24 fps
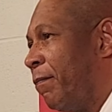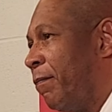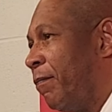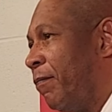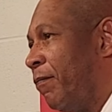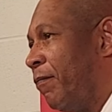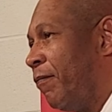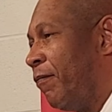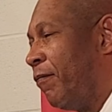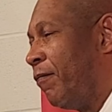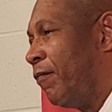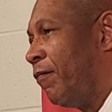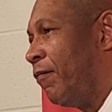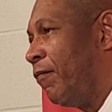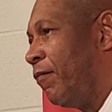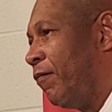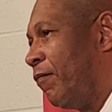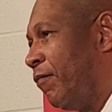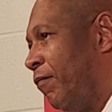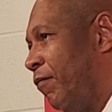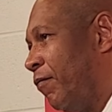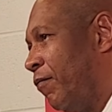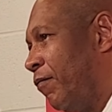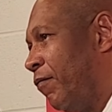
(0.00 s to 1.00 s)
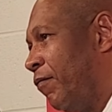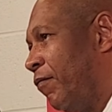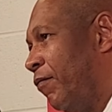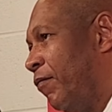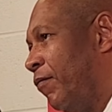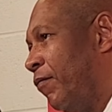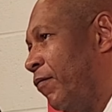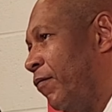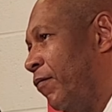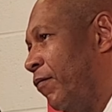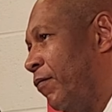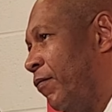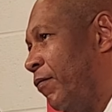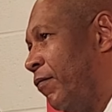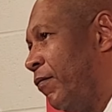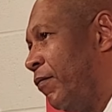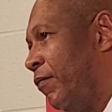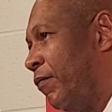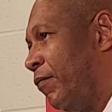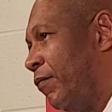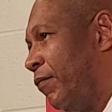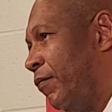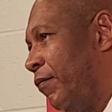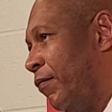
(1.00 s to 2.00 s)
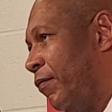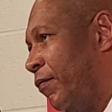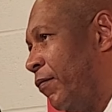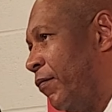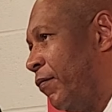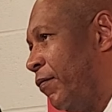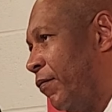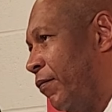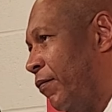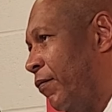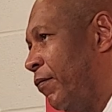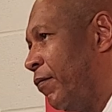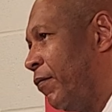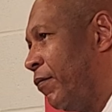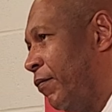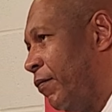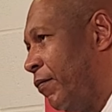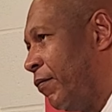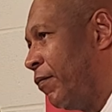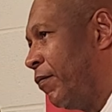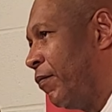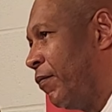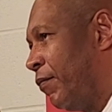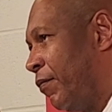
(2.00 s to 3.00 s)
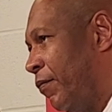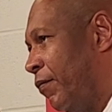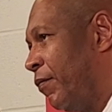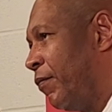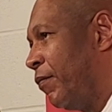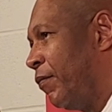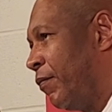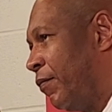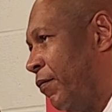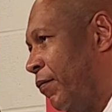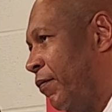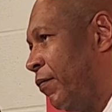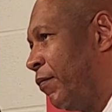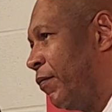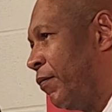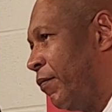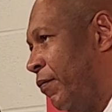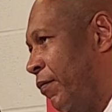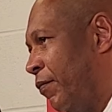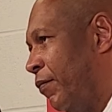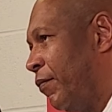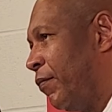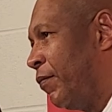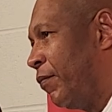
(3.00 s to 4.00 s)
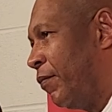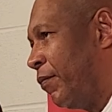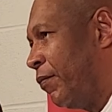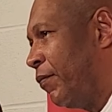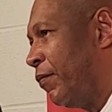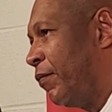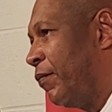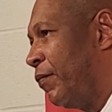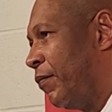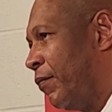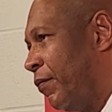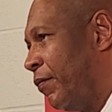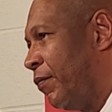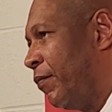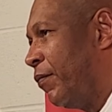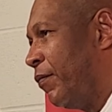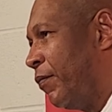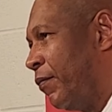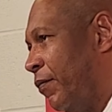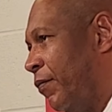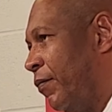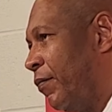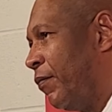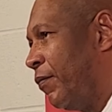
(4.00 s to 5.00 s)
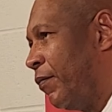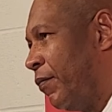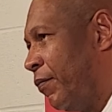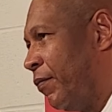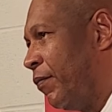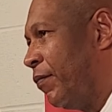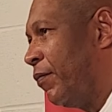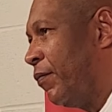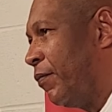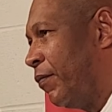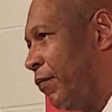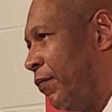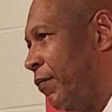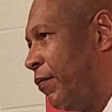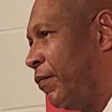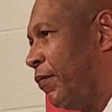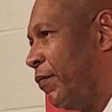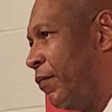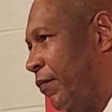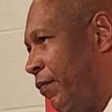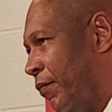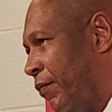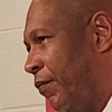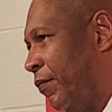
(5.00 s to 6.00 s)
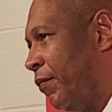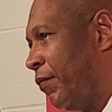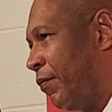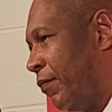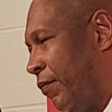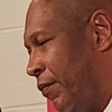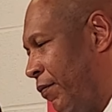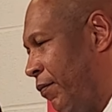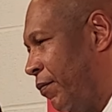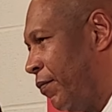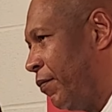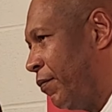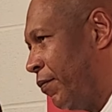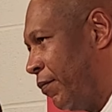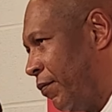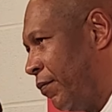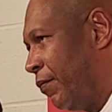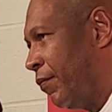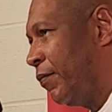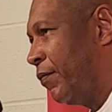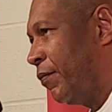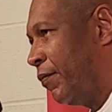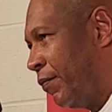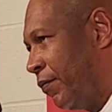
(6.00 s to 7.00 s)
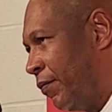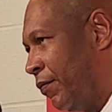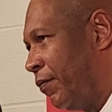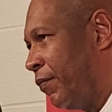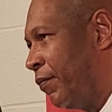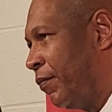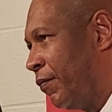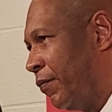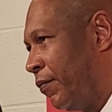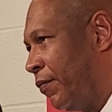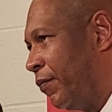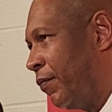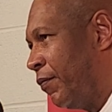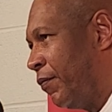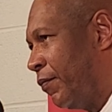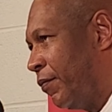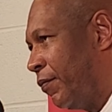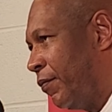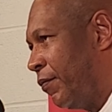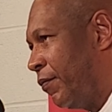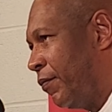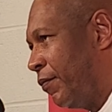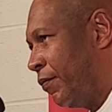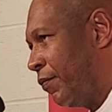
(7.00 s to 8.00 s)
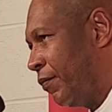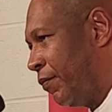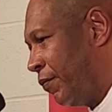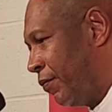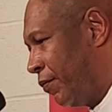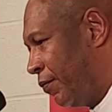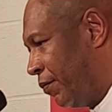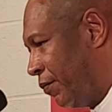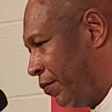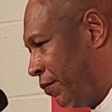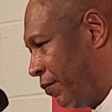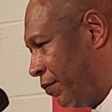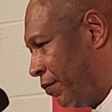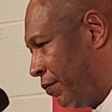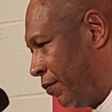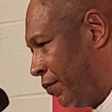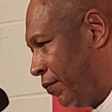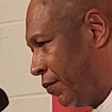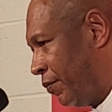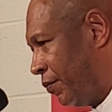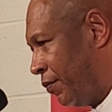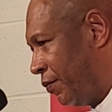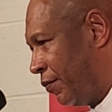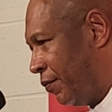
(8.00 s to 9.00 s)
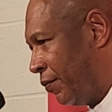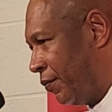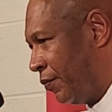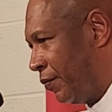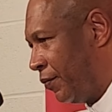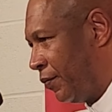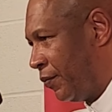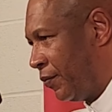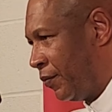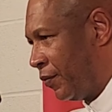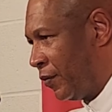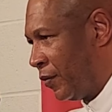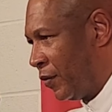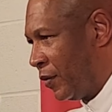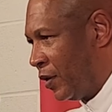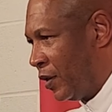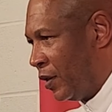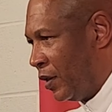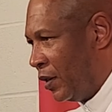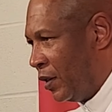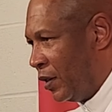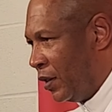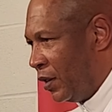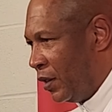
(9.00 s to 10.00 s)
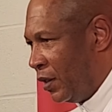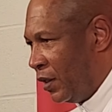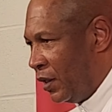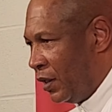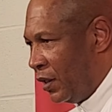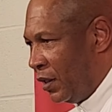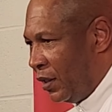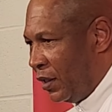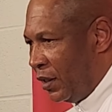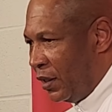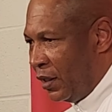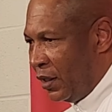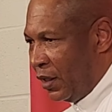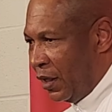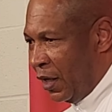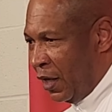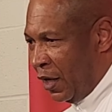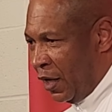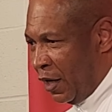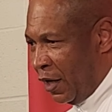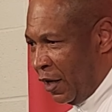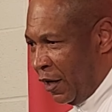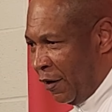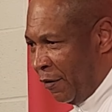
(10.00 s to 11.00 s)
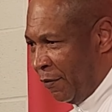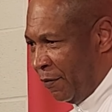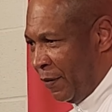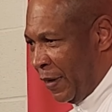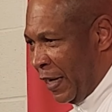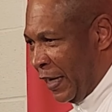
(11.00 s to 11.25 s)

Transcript: Kent, I think they shot 25 for 43 on two-point field goal attempts. They just seemed to straight line drive you guys a bunch. Why do you think you had so much trouble staying in front of them?